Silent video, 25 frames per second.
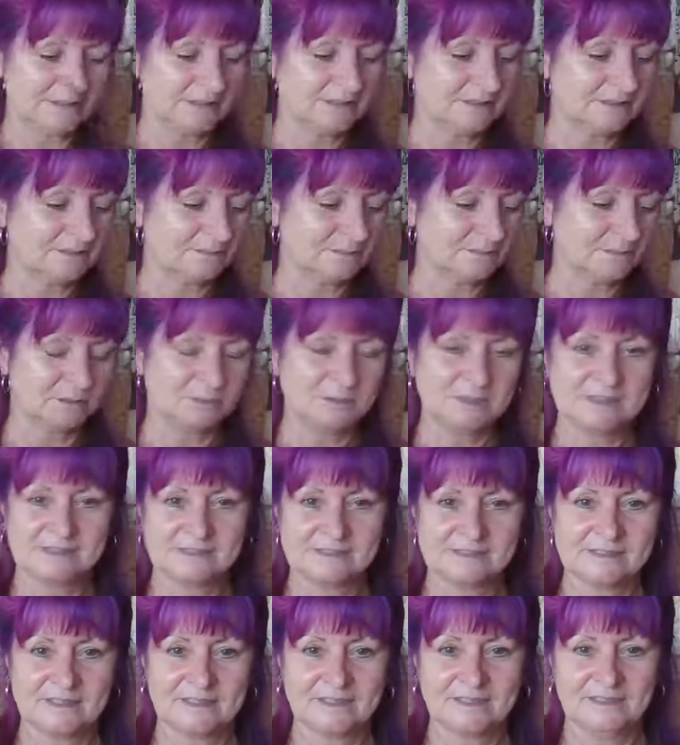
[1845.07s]
is what we
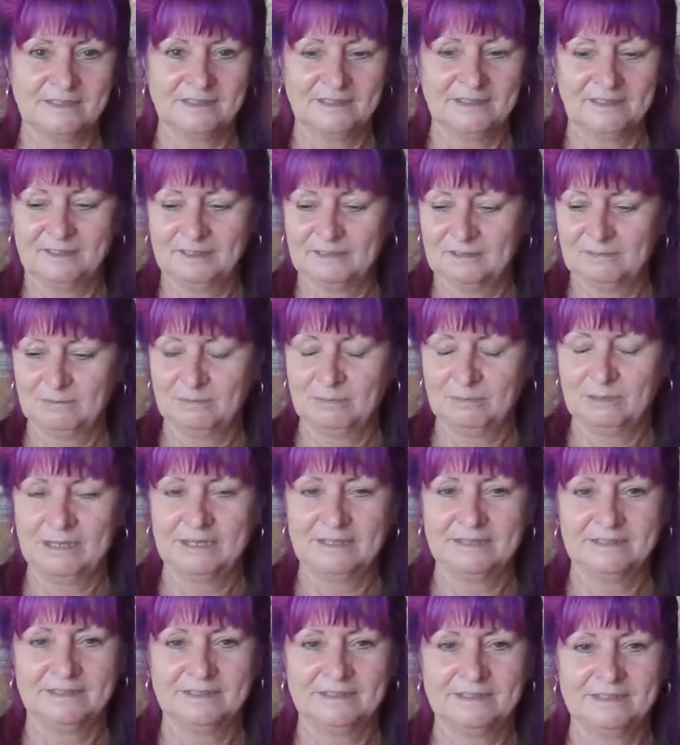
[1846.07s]
say in
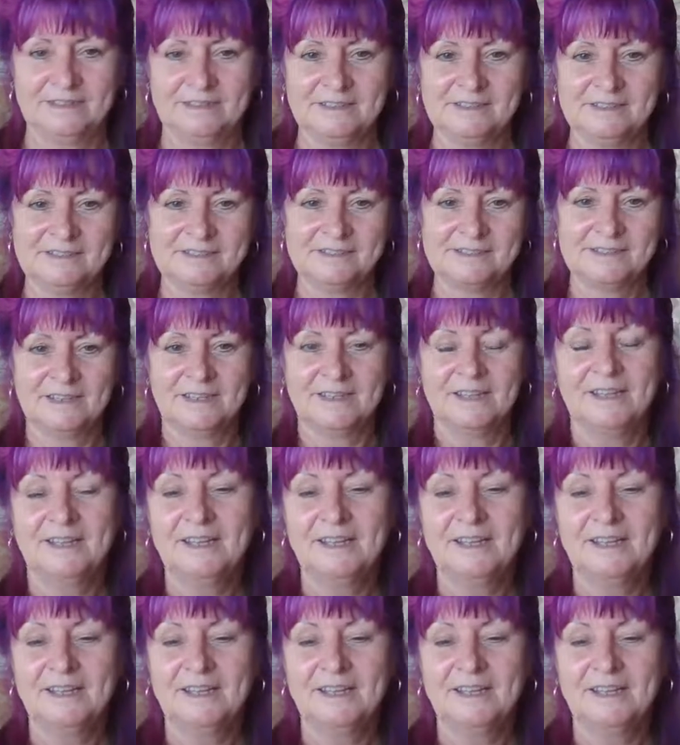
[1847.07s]
Balinese.